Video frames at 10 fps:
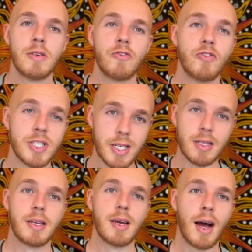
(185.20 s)

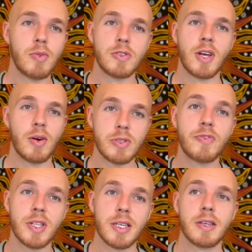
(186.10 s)
Physically, I was
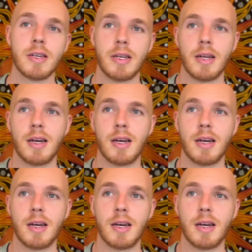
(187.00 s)
feeling good,